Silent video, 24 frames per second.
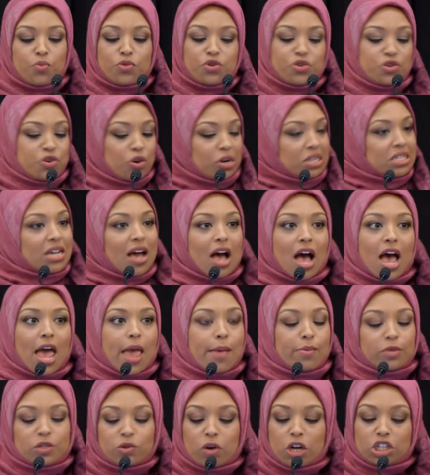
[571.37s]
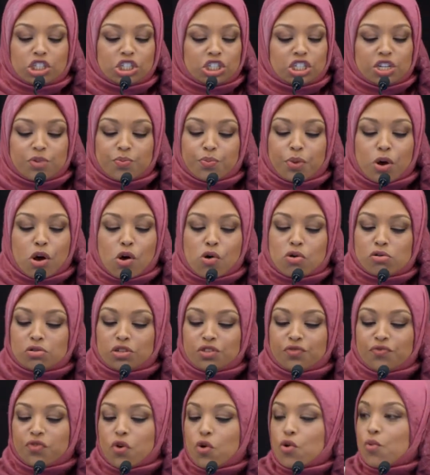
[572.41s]
New York Times, Washington
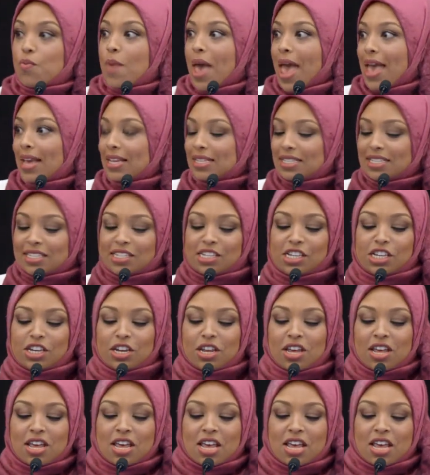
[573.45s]
Post, Vogue magazine,